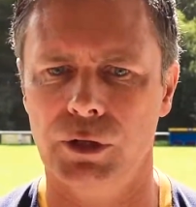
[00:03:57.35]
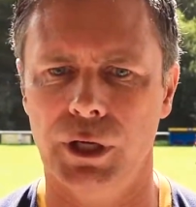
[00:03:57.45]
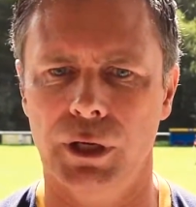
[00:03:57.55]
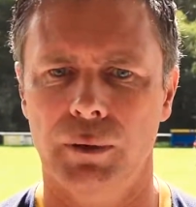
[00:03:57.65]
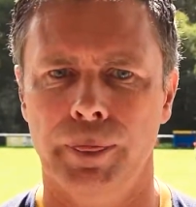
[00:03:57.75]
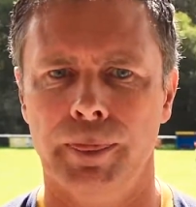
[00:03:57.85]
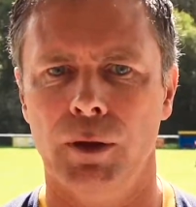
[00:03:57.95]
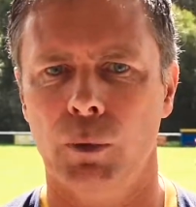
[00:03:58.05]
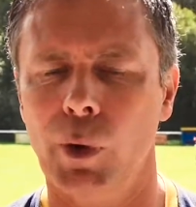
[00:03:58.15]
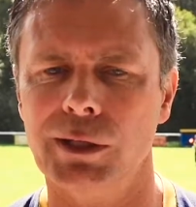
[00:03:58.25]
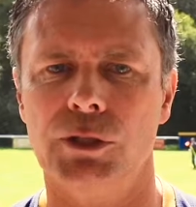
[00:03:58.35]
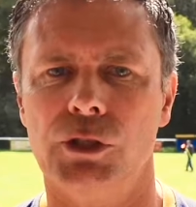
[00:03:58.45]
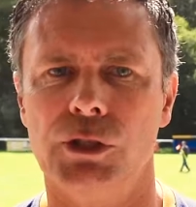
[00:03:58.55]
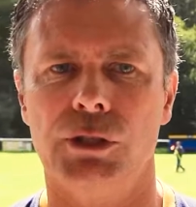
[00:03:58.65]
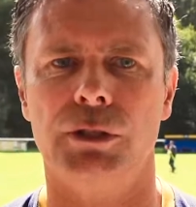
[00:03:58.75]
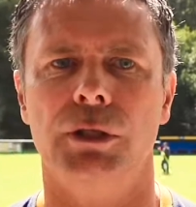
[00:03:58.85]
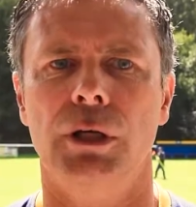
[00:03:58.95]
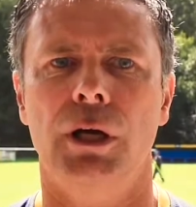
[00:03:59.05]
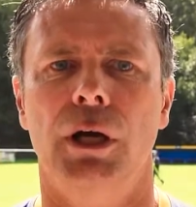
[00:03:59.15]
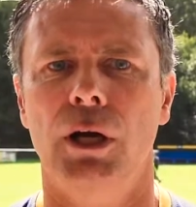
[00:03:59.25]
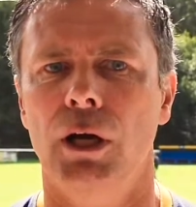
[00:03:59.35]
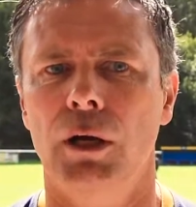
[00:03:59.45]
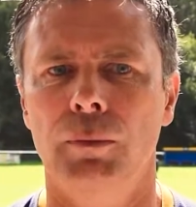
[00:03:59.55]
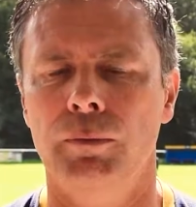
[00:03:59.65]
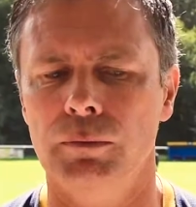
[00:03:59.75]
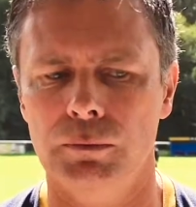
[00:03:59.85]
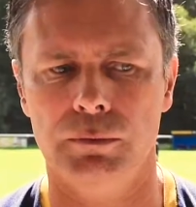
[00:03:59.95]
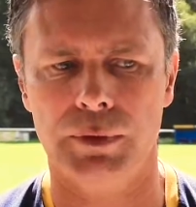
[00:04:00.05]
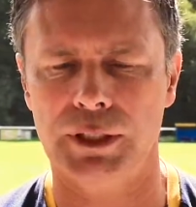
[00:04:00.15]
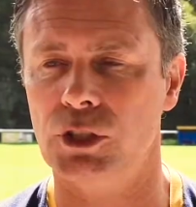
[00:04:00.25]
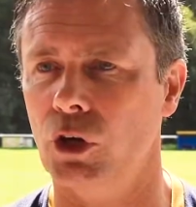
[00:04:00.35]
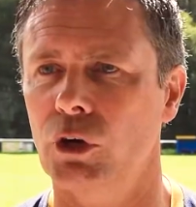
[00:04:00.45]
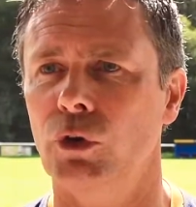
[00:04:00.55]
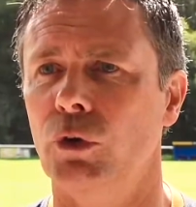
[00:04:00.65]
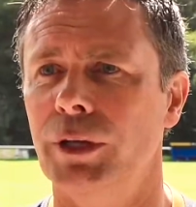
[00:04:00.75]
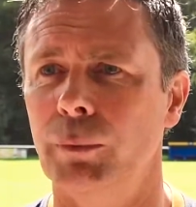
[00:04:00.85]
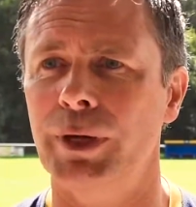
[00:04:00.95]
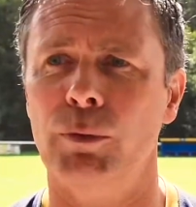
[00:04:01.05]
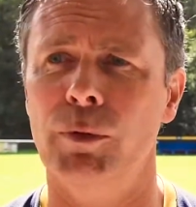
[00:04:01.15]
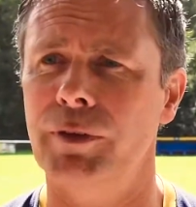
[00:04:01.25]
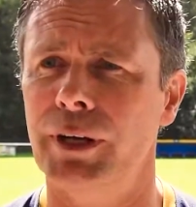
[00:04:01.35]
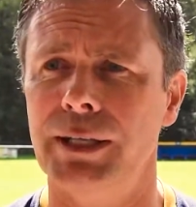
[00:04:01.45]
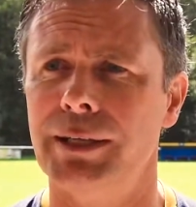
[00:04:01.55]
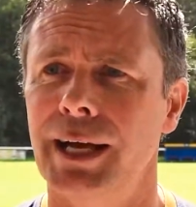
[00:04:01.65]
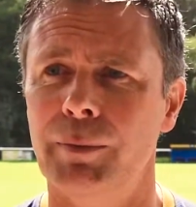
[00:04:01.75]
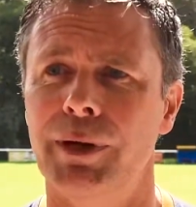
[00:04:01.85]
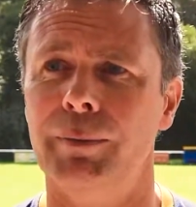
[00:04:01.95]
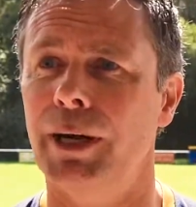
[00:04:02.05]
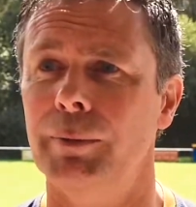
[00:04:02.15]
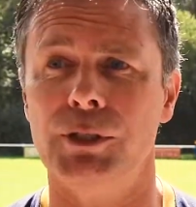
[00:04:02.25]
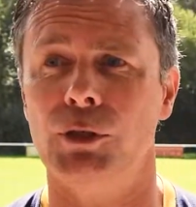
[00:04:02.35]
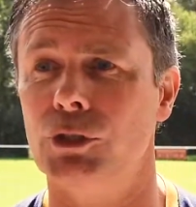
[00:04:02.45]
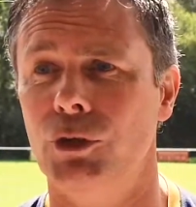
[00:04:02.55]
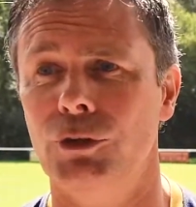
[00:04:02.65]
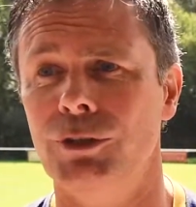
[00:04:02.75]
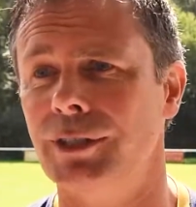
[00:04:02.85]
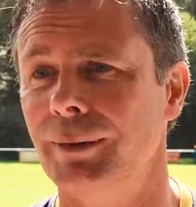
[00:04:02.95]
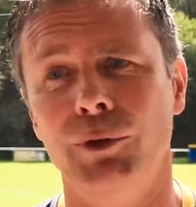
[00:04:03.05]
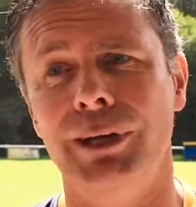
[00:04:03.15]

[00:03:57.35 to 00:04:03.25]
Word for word: Uh, once um, he's signed on, then we can reveal his name. But at the moment, he's not signed on, so I'm not